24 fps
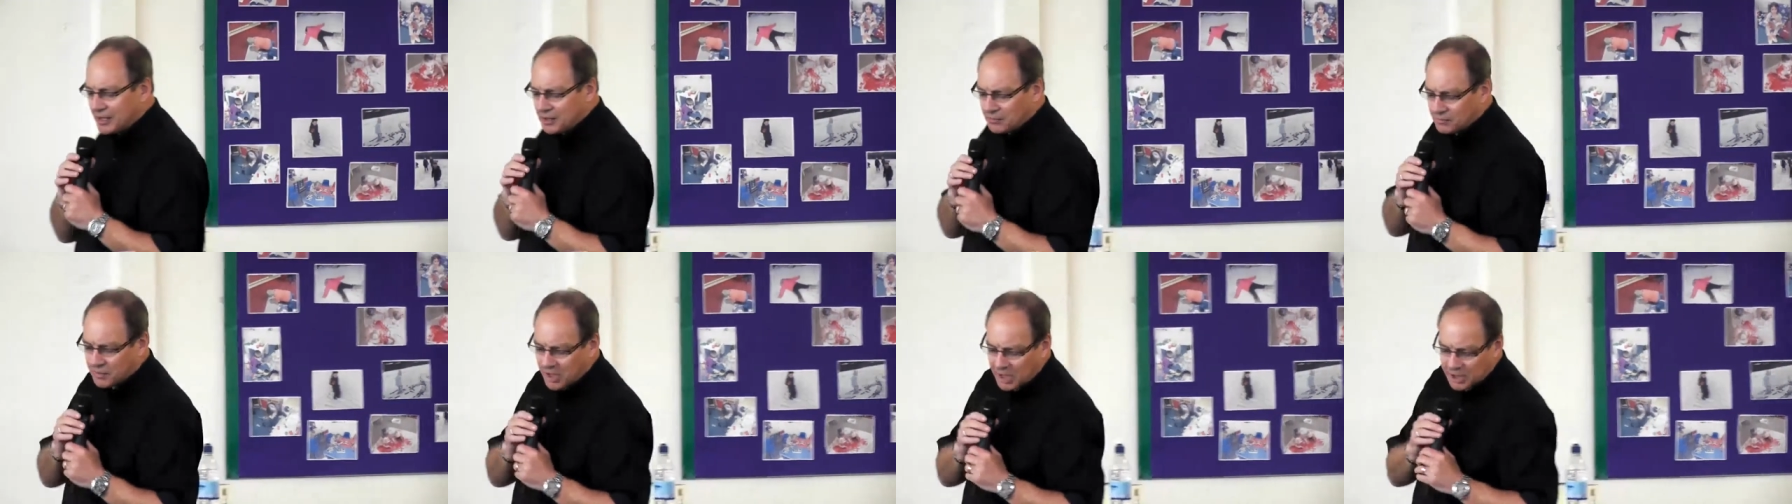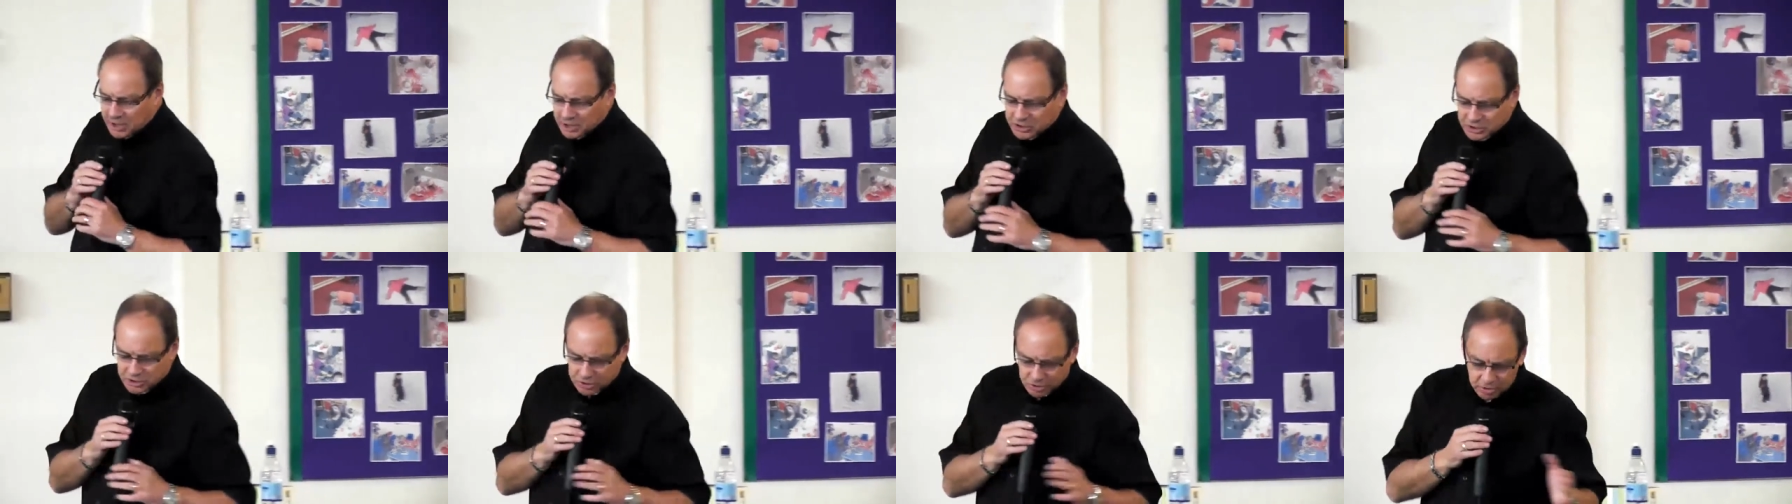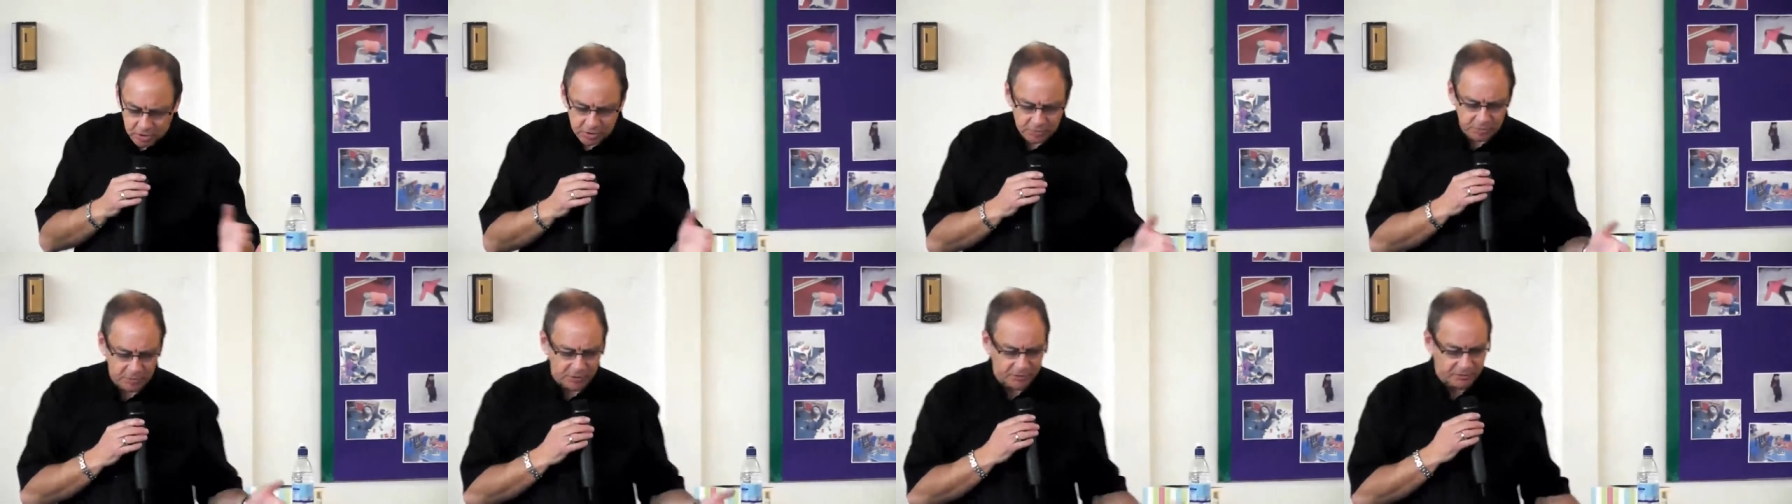he made
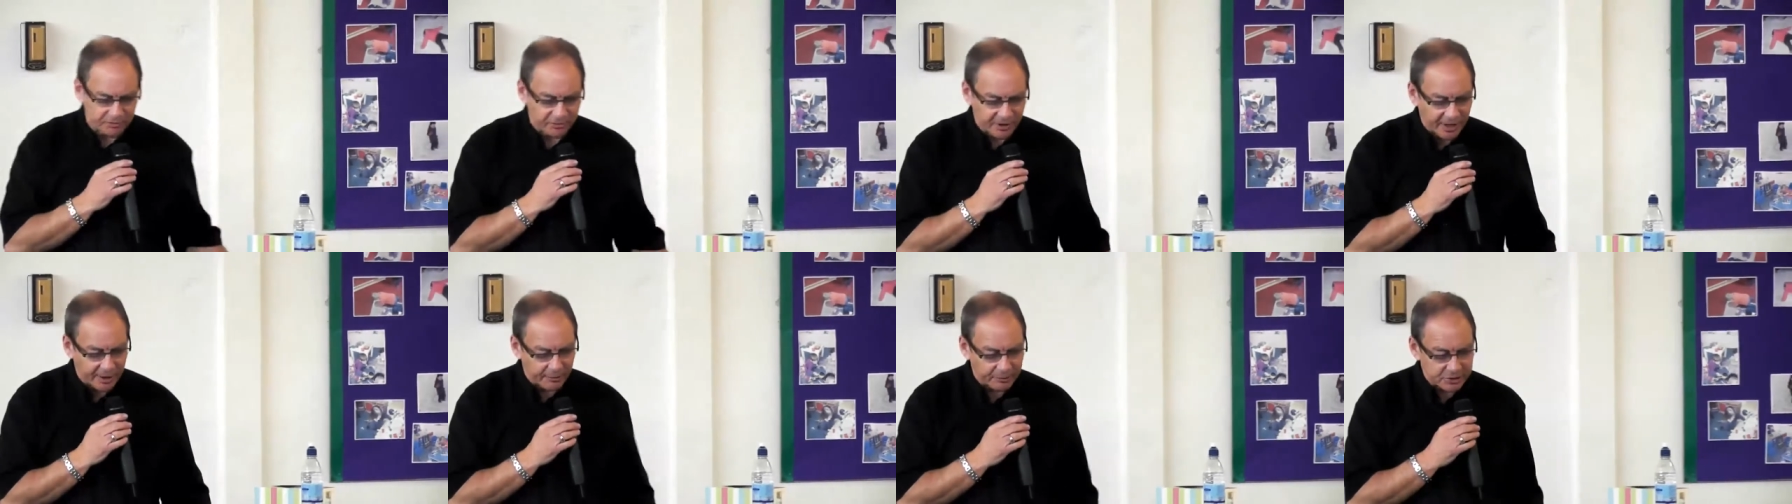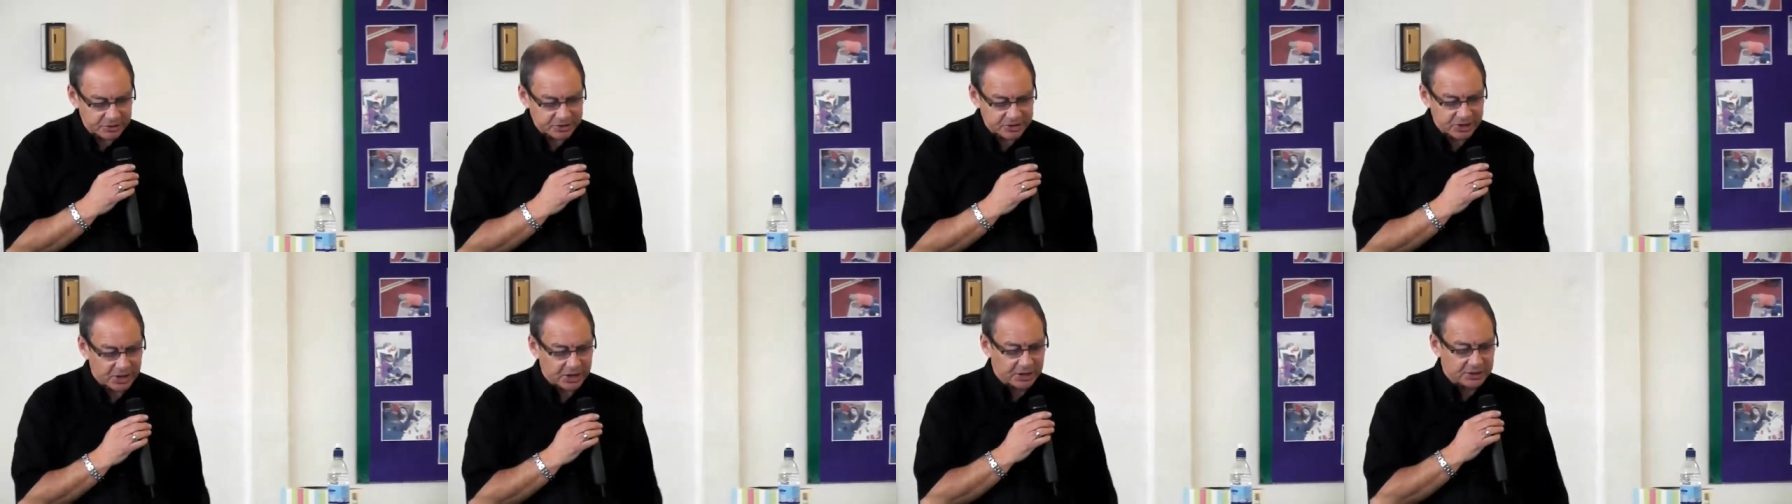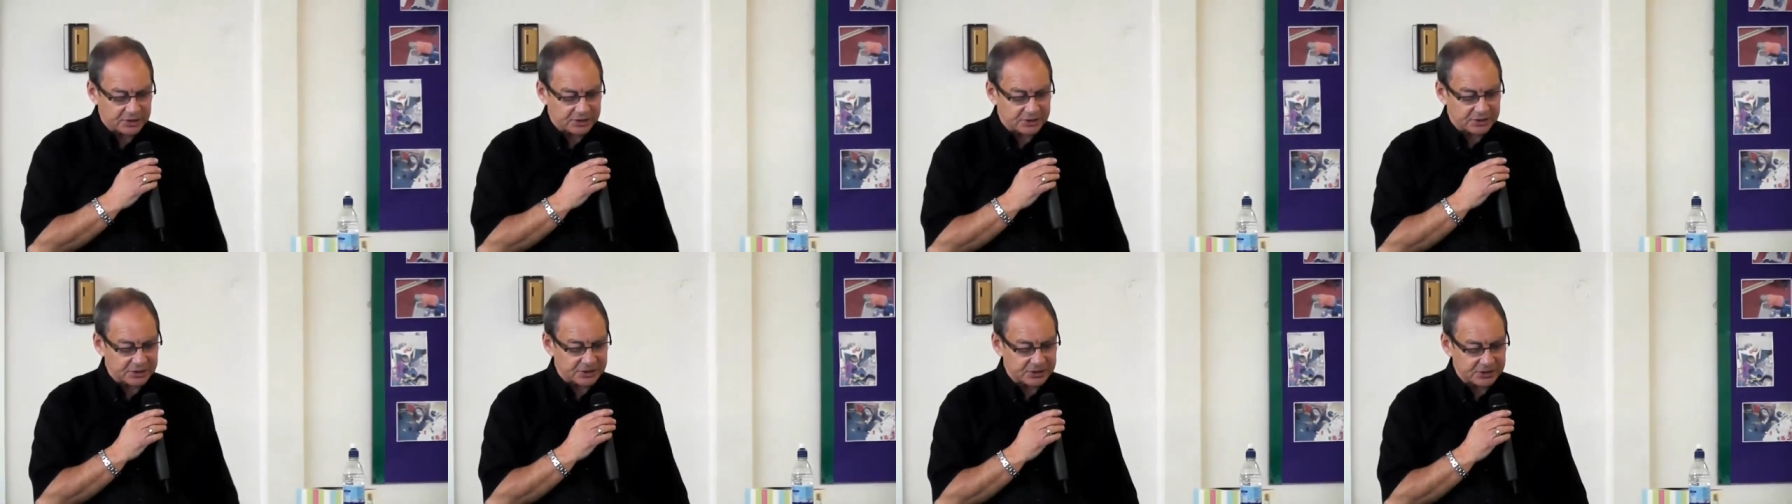atonement for our
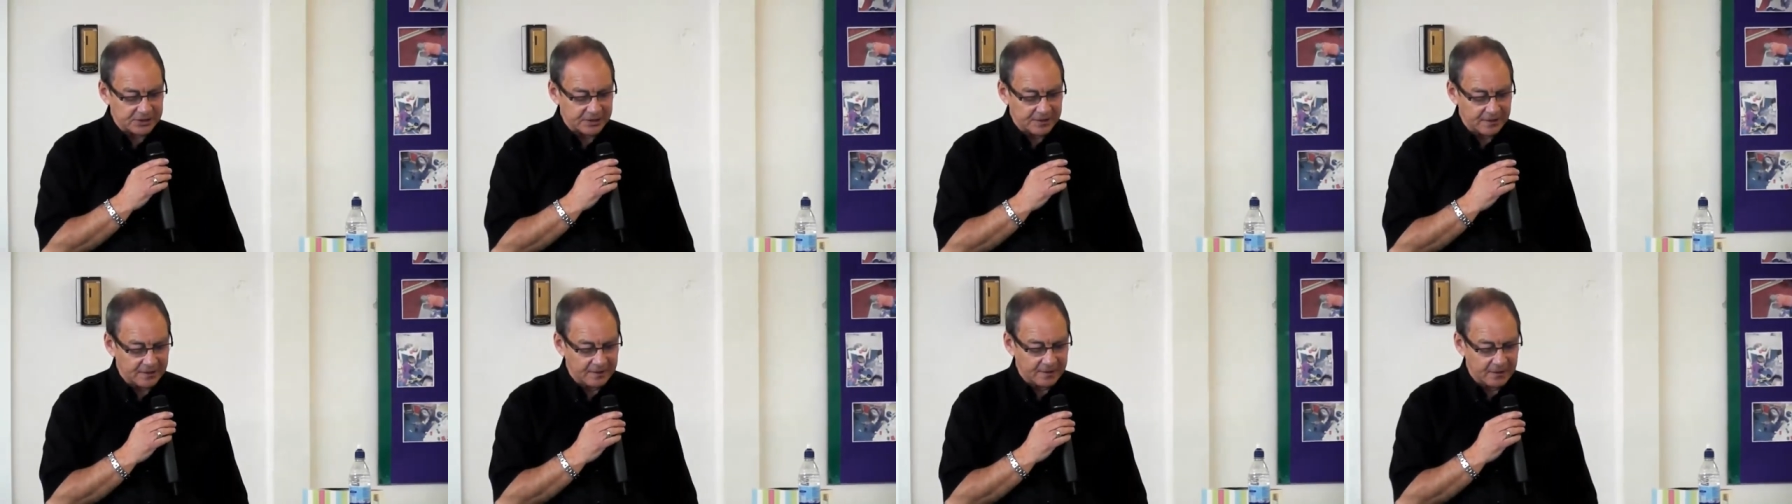sins.